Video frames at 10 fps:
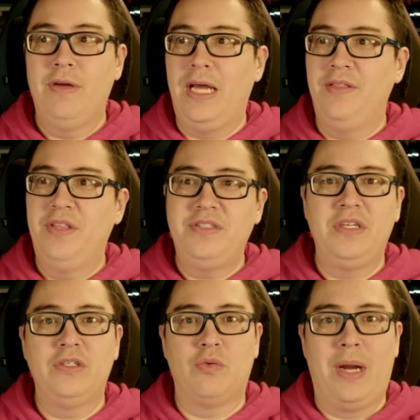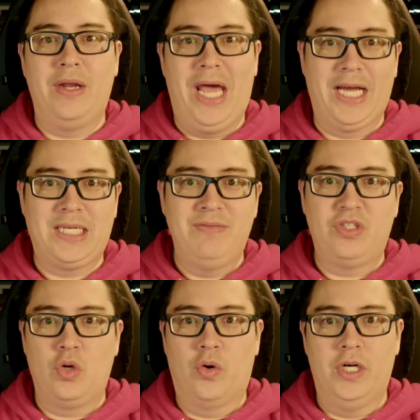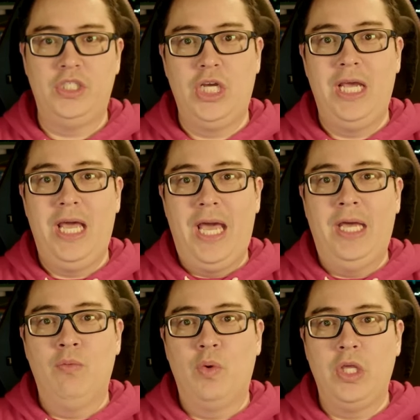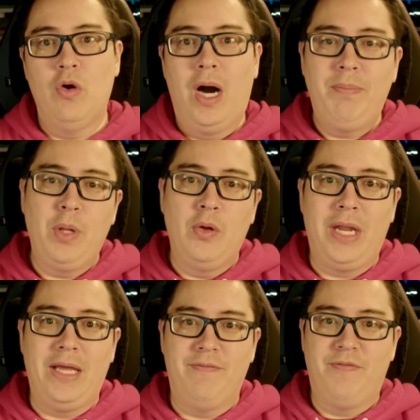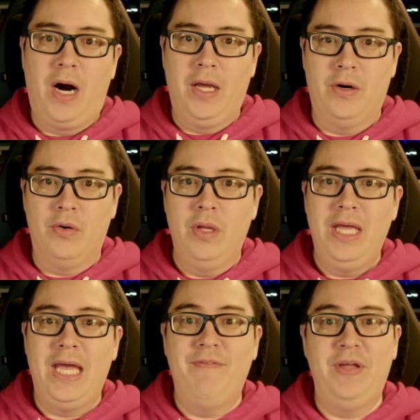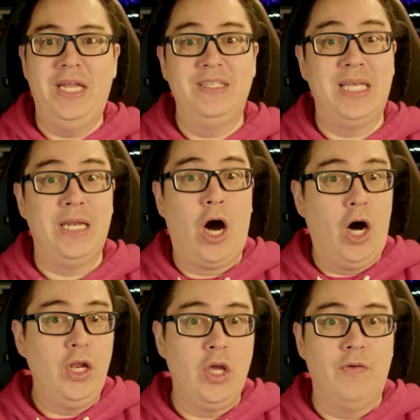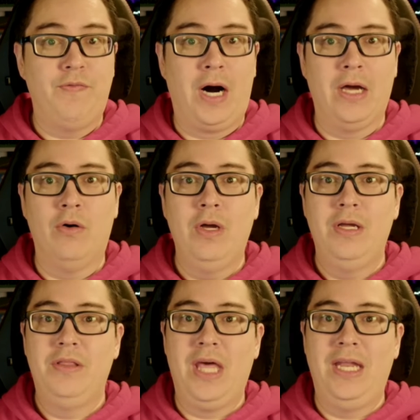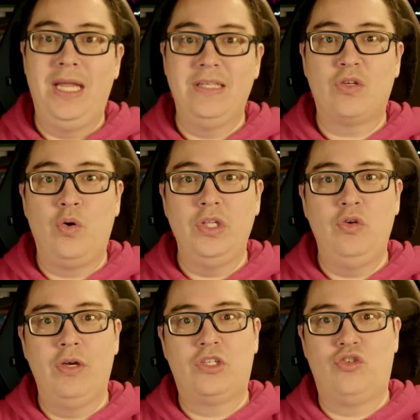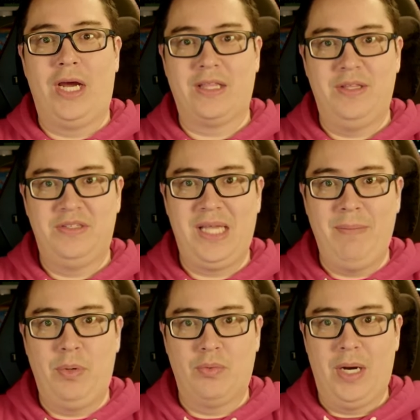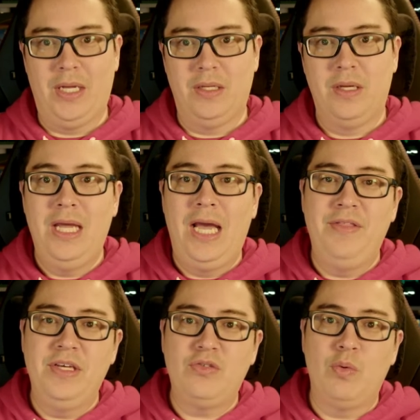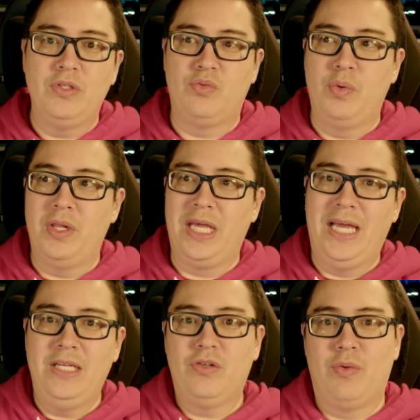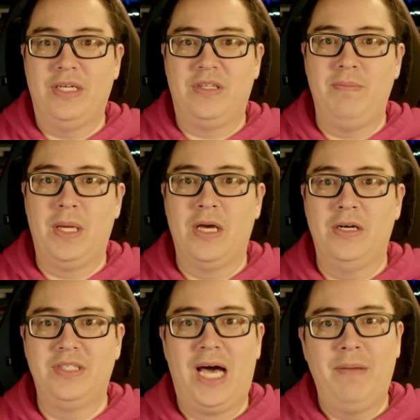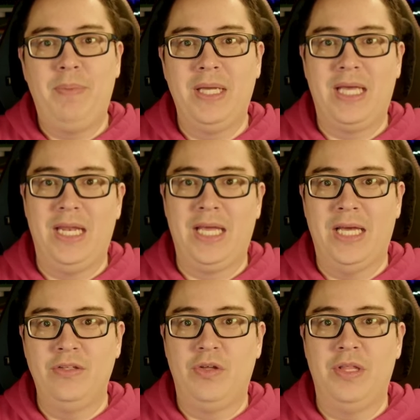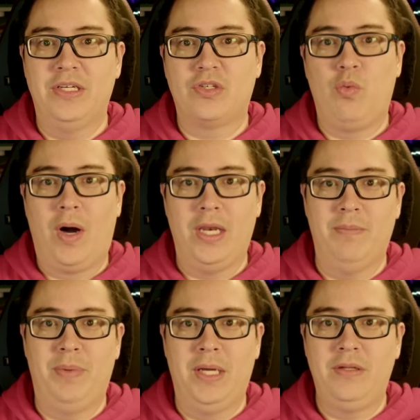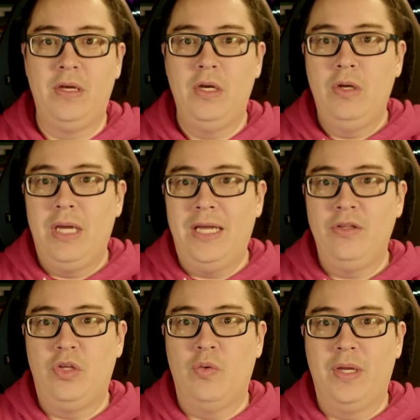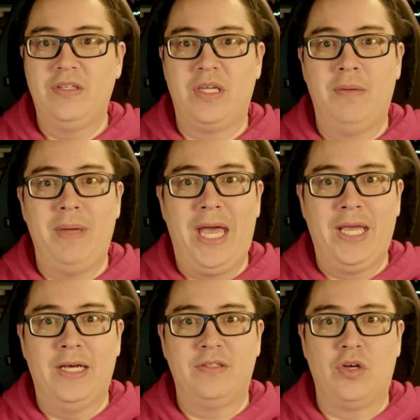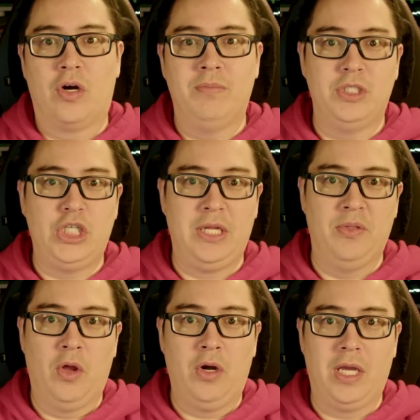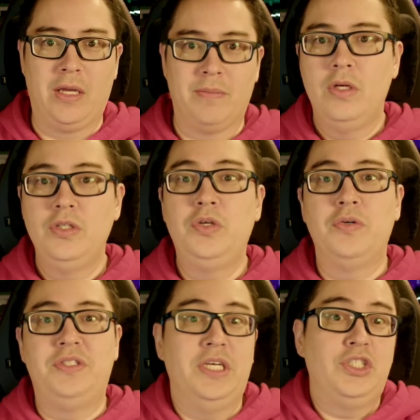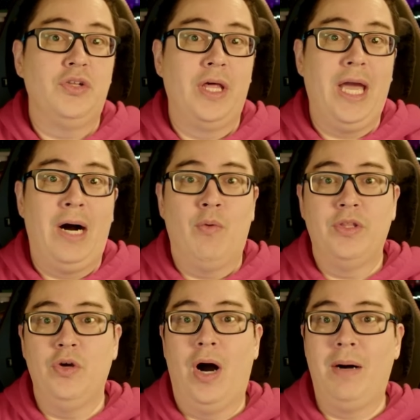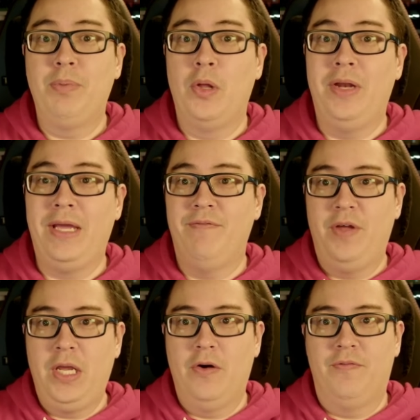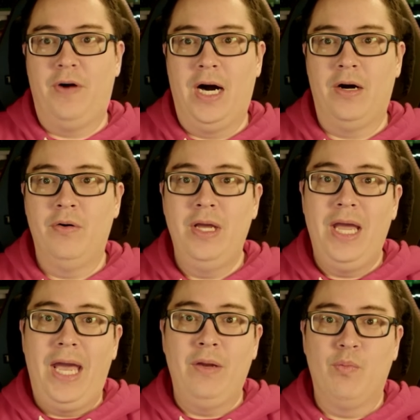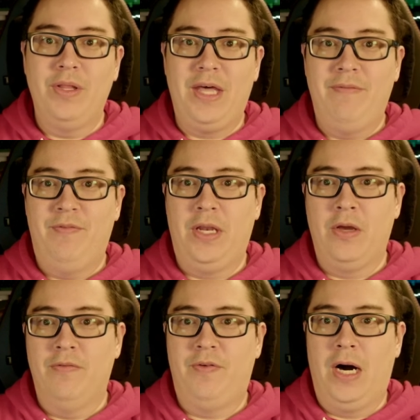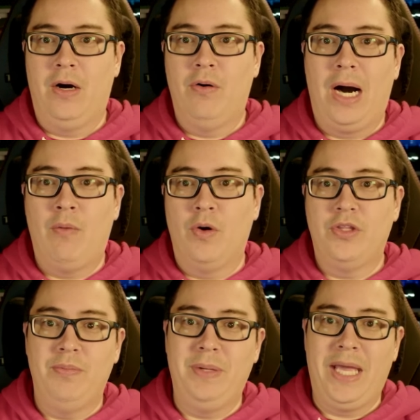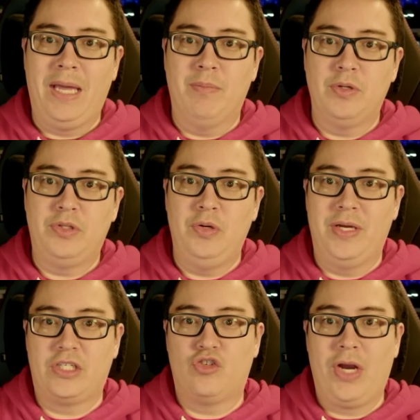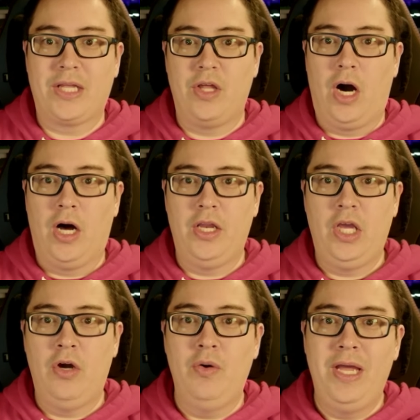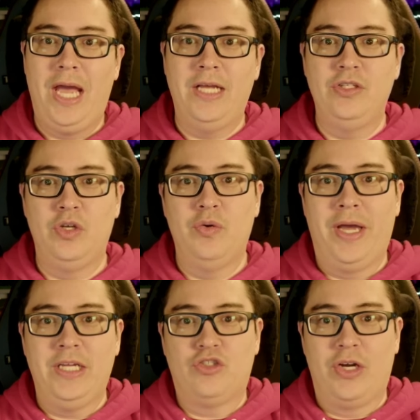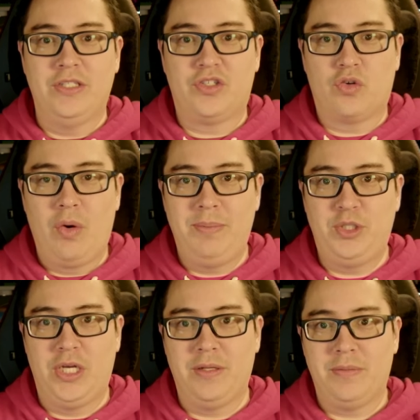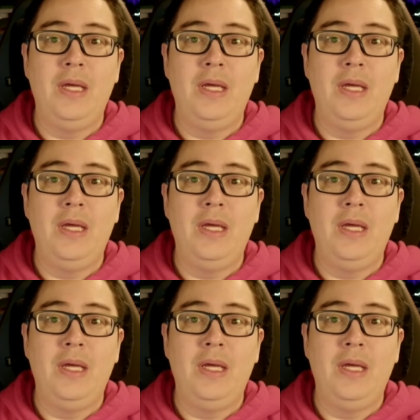And this is around active storage. And when you upload a file, if it is an audio file, then it's going to extract the sample rate. And this one's really interesting because I've been getting into this quite a bit in doing some ASR machine learning. So essentially, I want to upload a video file, and with that video file, I want to be able to extract the audio and do a transcription.